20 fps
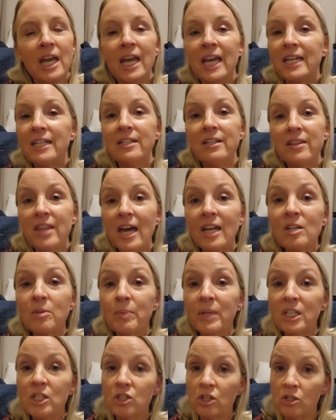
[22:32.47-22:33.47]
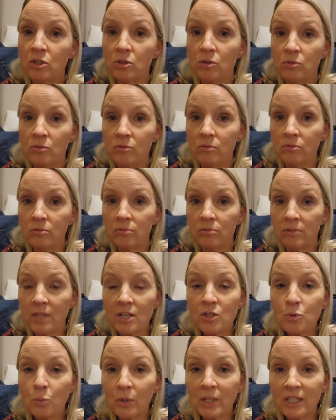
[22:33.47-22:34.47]
He did that to me too.
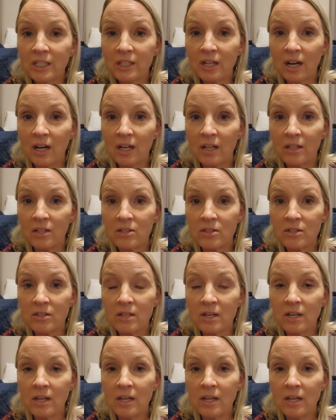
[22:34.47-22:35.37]
That's what he does.